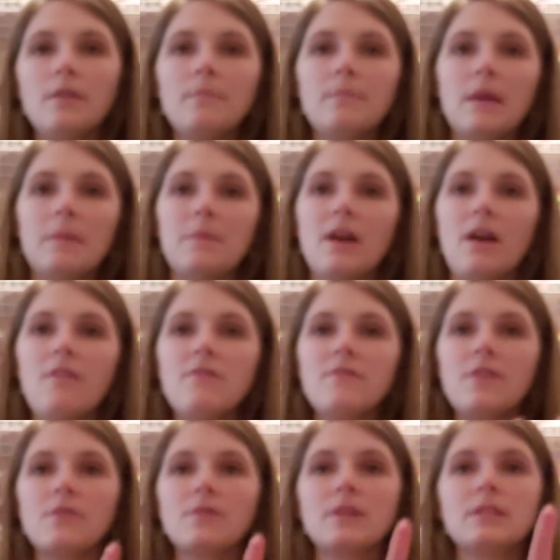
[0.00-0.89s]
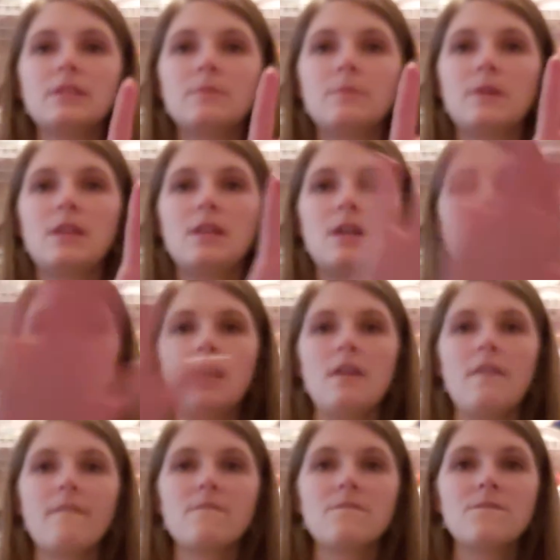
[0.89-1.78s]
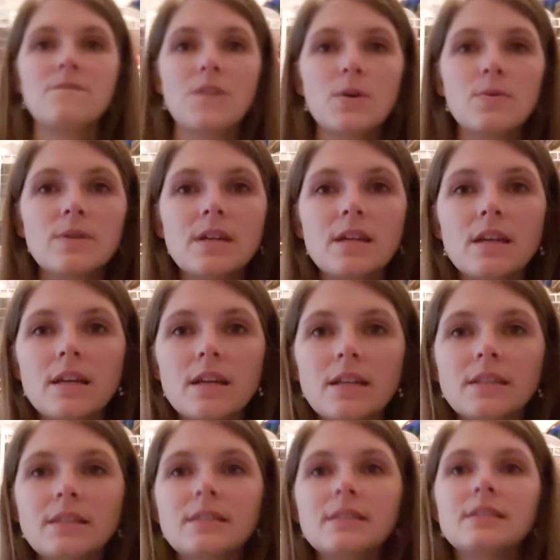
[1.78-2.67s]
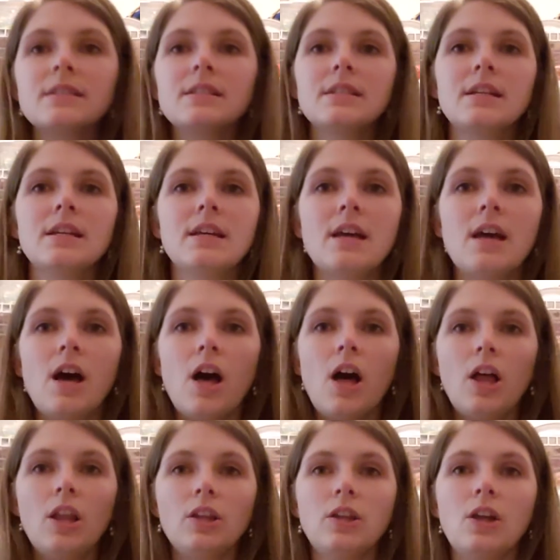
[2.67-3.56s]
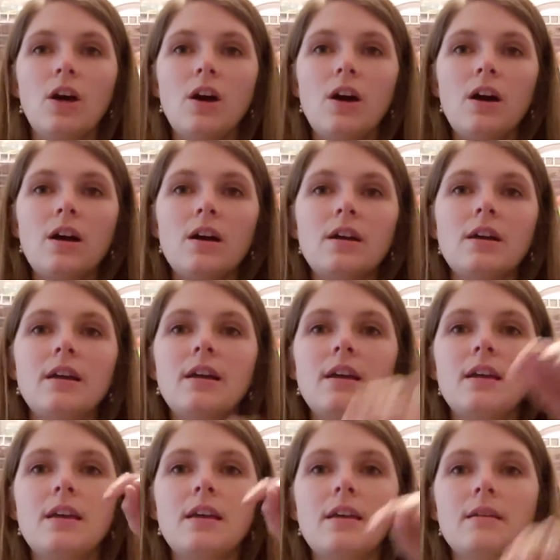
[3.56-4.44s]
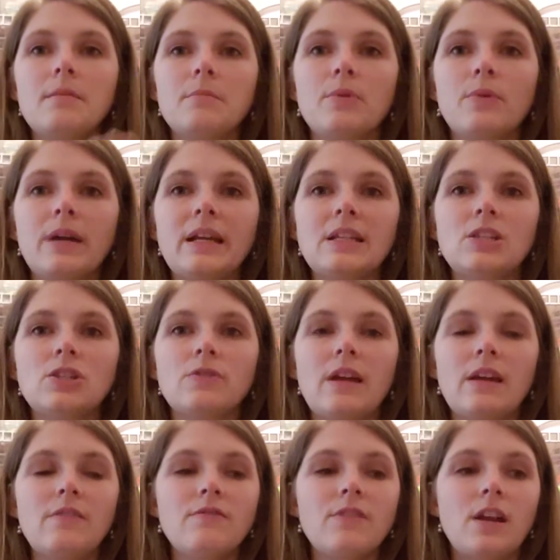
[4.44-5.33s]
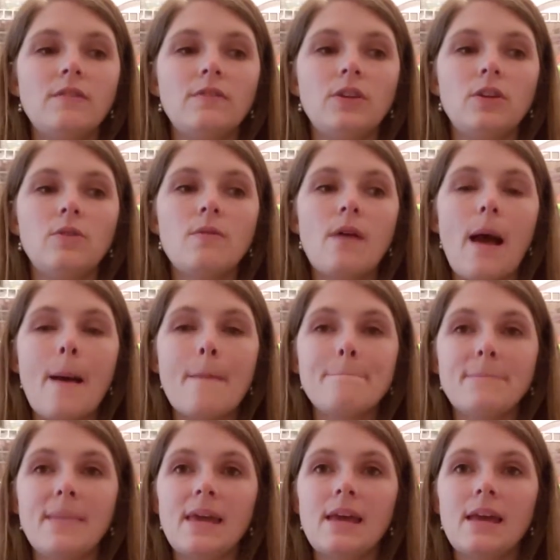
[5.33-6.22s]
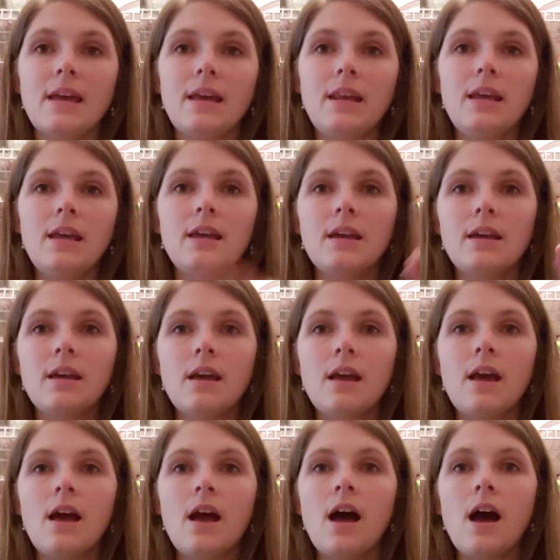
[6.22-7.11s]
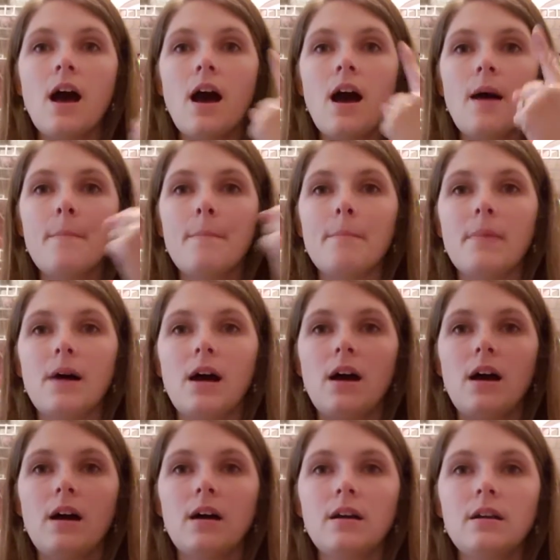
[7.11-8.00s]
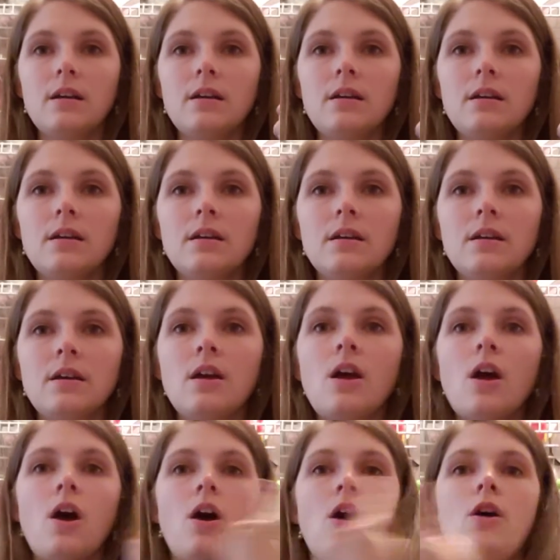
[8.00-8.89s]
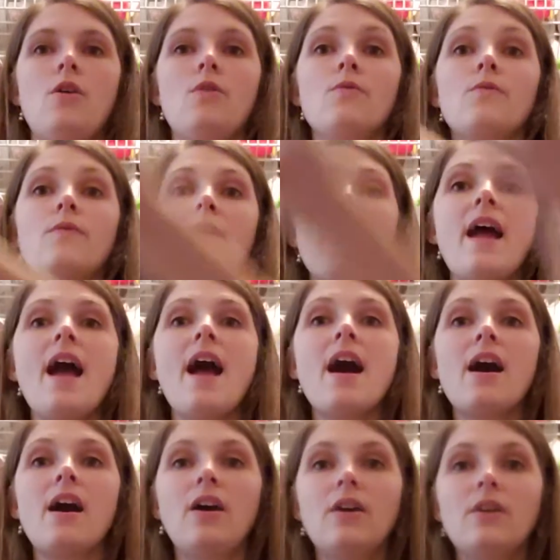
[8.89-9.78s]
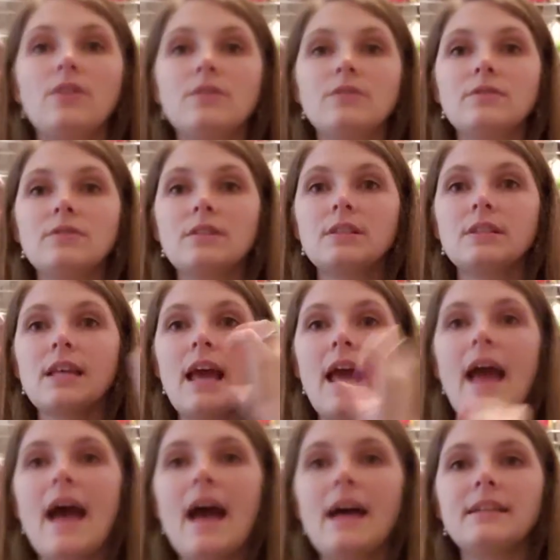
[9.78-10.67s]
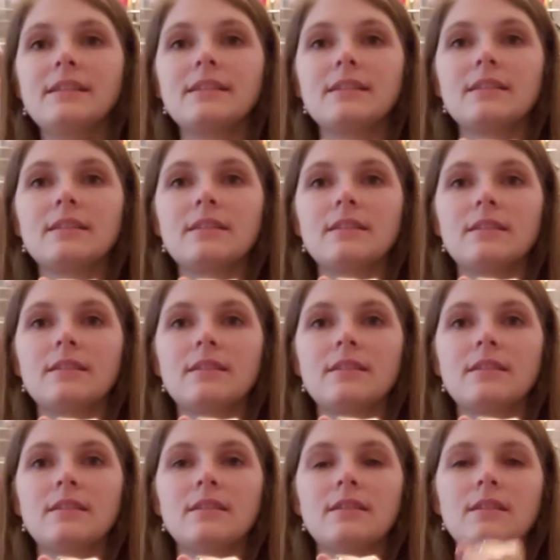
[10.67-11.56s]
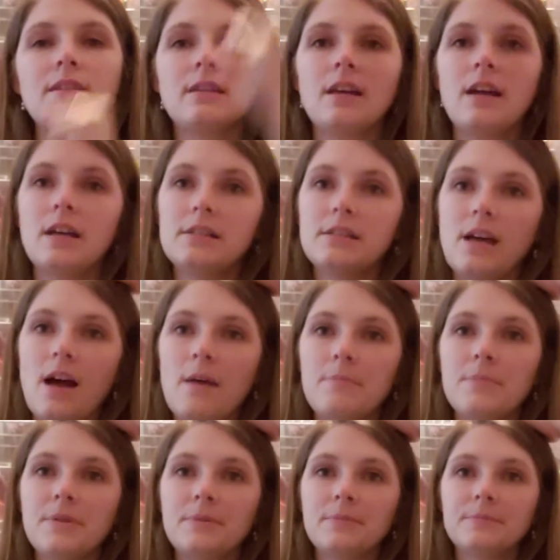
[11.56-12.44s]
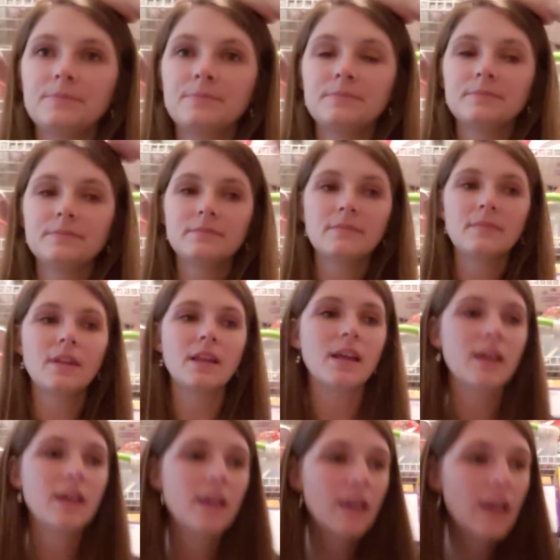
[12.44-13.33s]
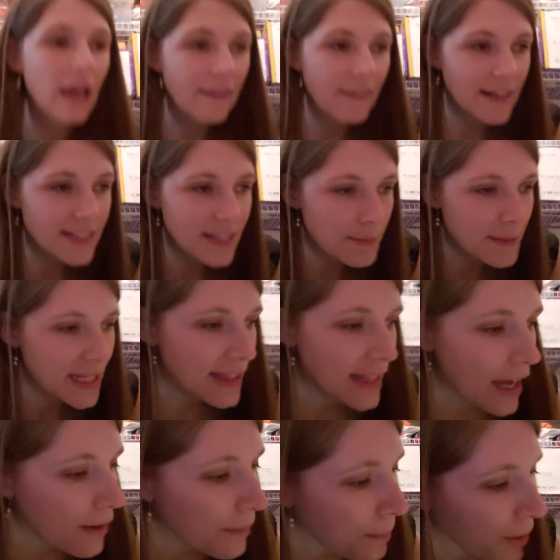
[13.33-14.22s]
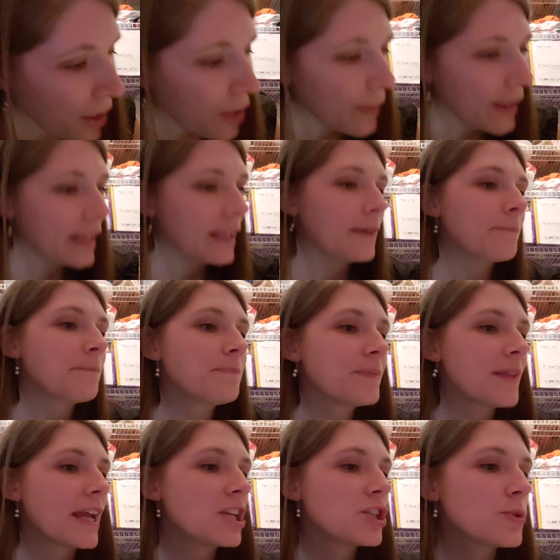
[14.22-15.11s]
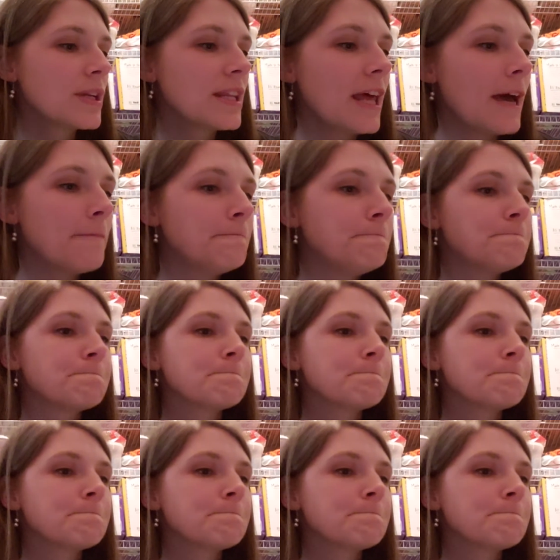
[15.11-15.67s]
Maybe I'll focus one day. Focus. Along, point straight in front of you. Amid, among, around, at, atop. And they seem to get that pretty quickly. They enjoyed that.